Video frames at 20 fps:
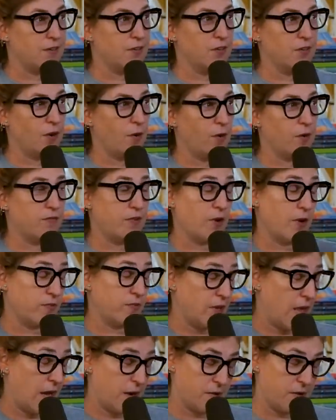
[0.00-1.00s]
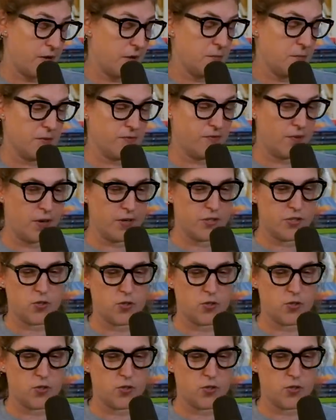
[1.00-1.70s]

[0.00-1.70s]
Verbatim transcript: you know, and very flattering, but very